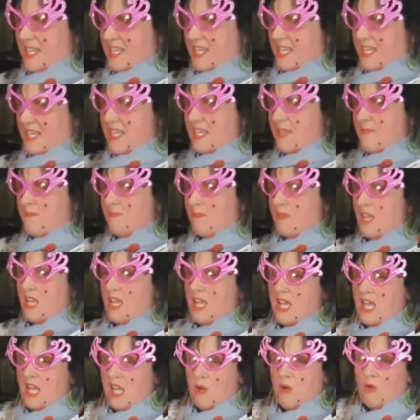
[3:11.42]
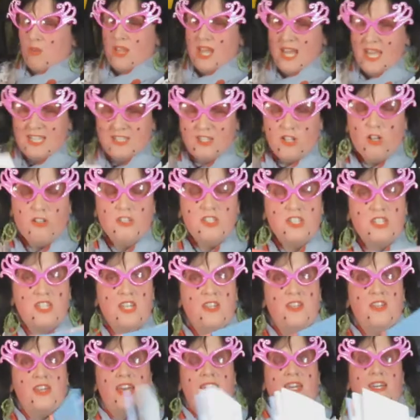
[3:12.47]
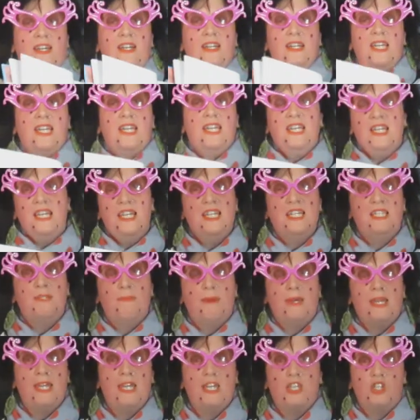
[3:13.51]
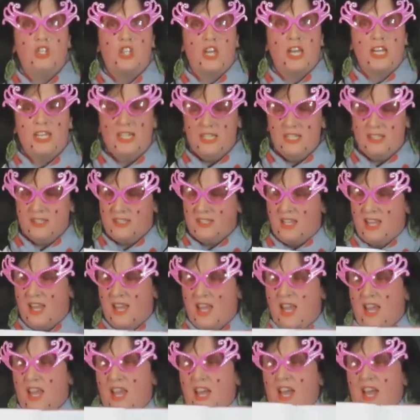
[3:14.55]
Stinky, well, there's Oscar there in his P Js,